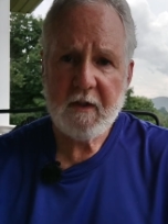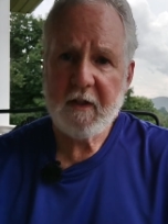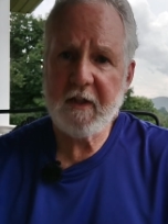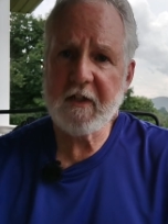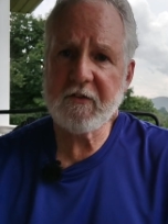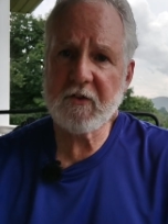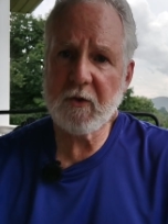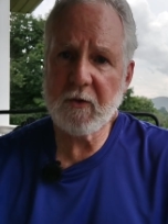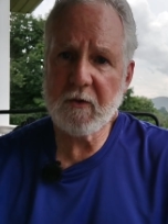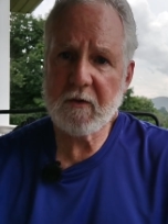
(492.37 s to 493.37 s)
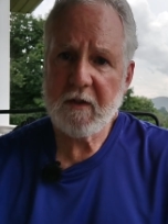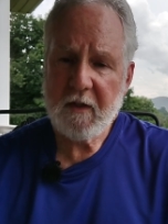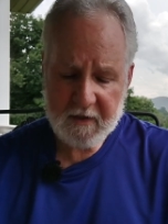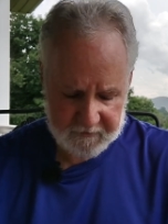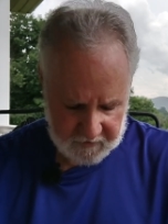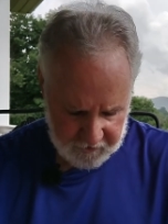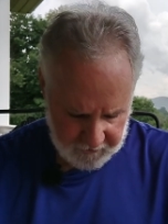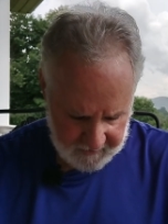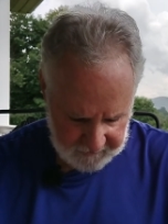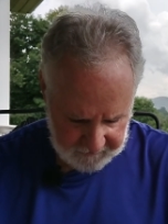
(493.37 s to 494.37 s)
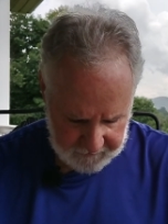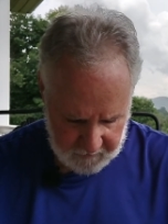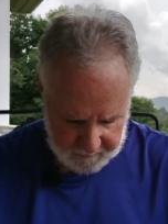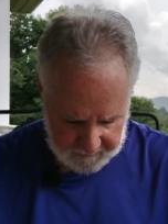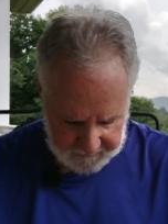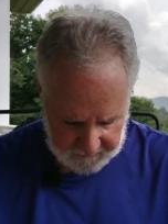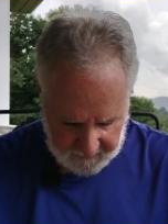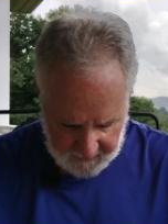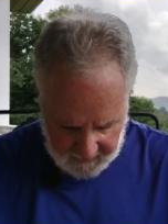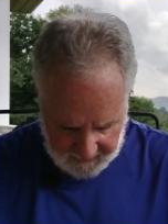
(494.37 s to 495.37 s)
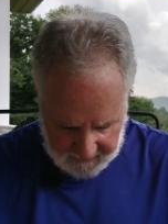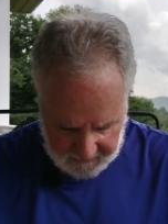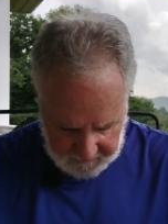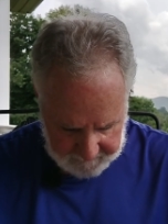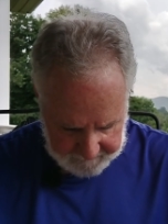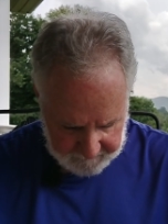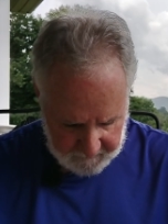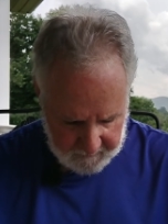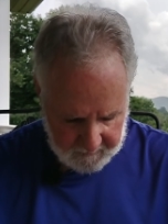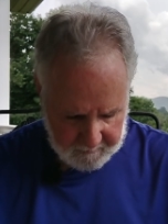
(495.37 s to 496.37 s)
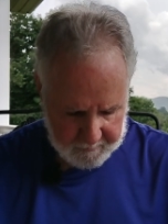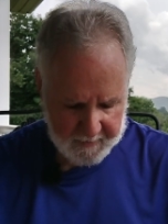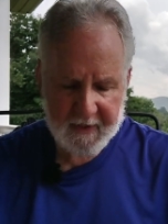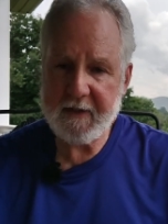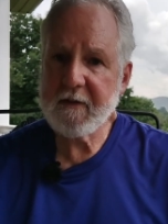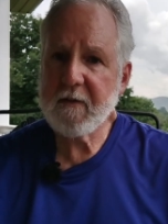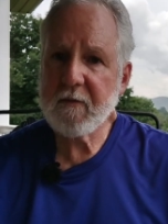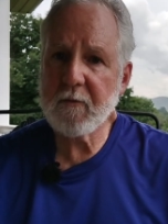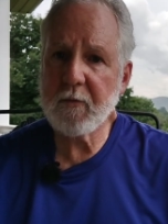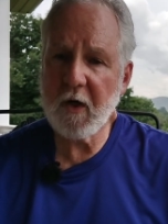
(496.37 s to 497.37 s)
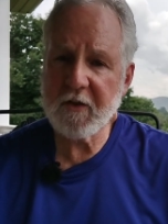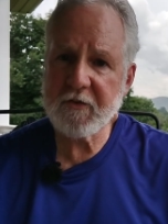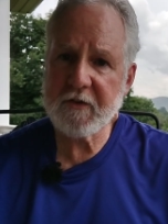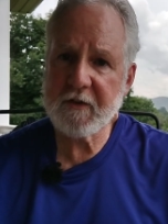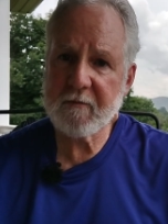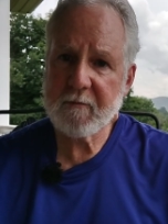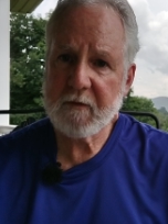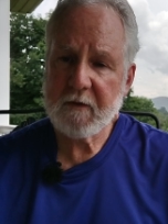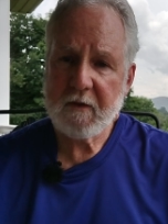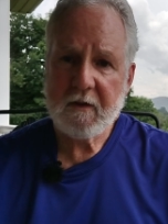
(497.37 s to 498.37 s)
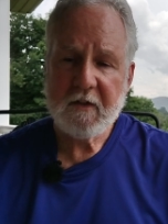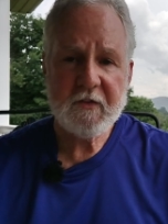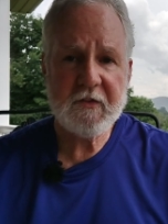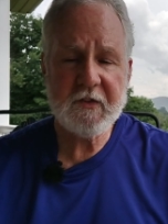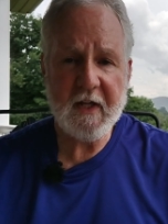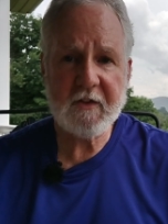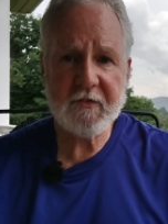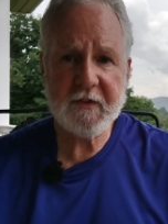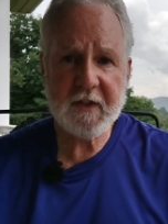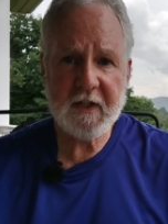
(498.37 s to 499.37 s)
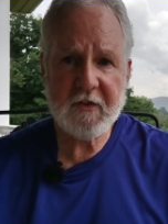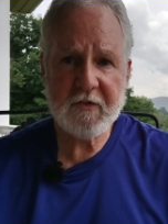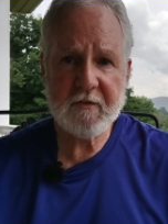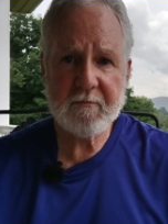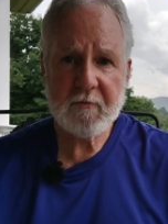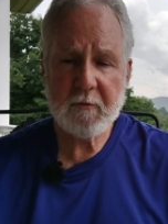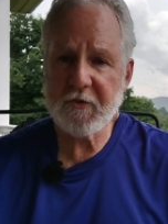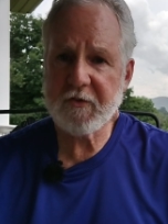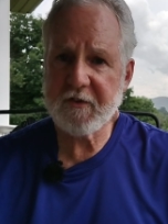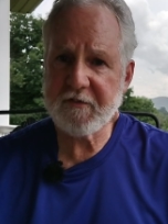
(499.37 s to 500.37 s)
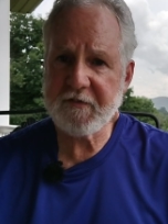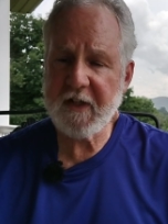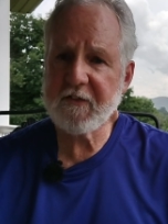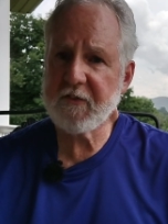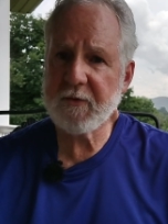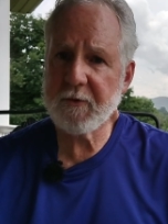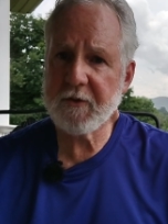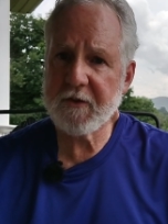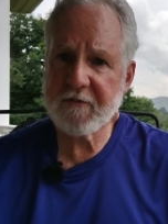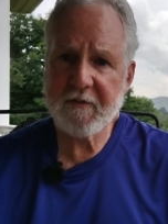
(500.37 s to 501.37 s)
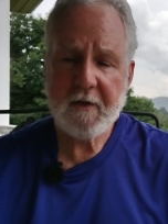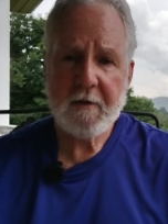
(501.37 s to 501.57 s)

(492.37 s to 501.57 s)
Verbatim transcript: His goal is to transform us. How? By washing, sanctification, which is a fancy word of